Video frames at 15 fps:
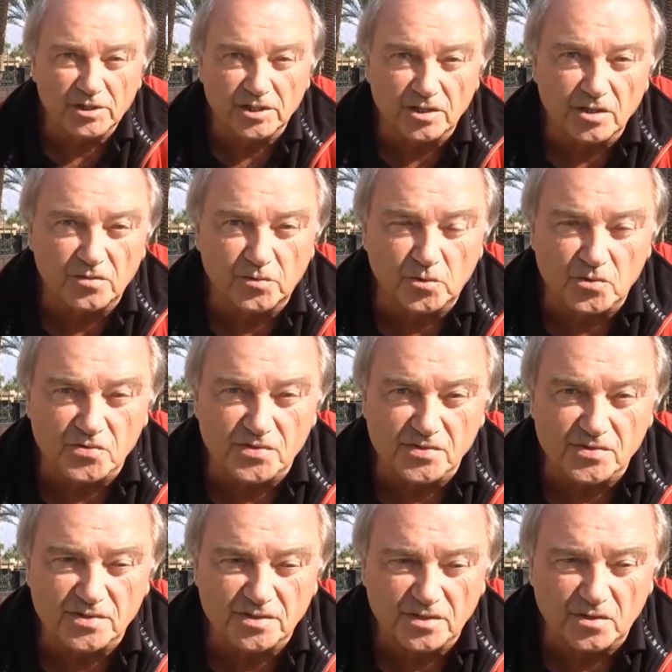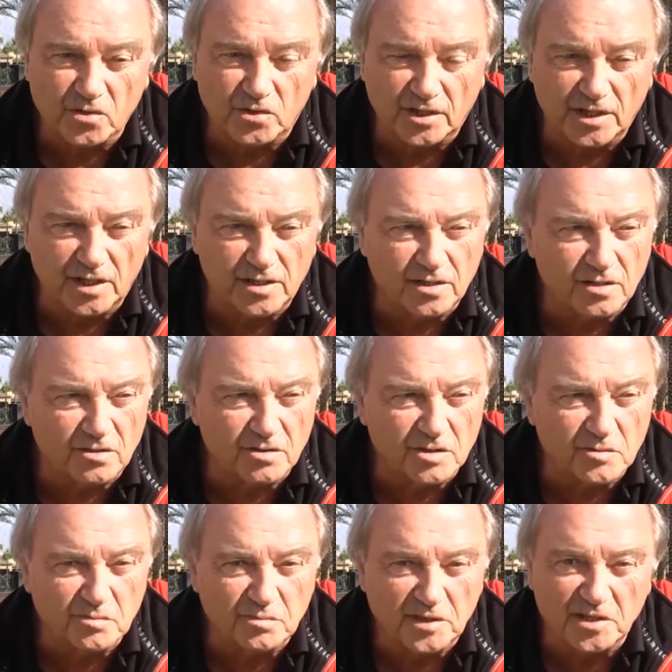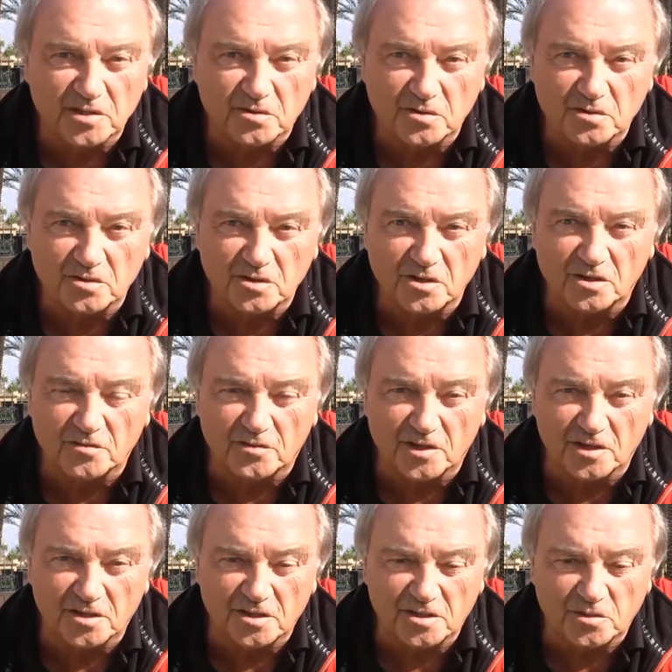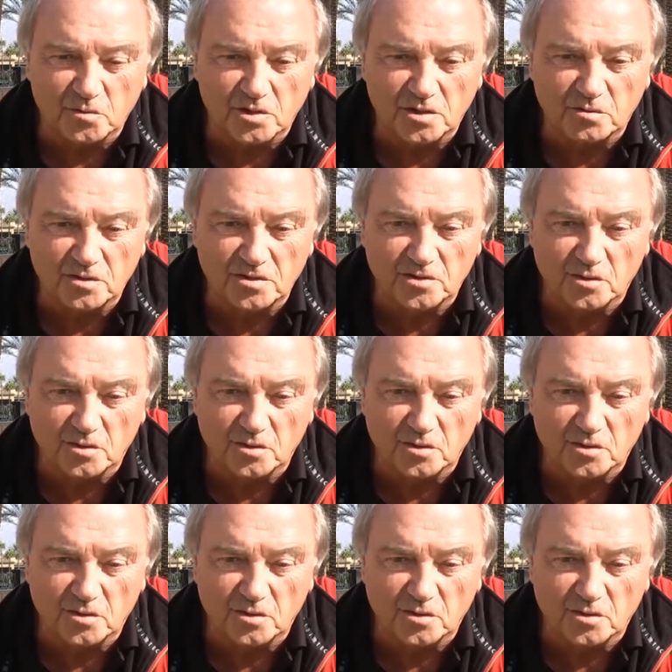golf courses altogether, and Peter, a lot of fun to work with.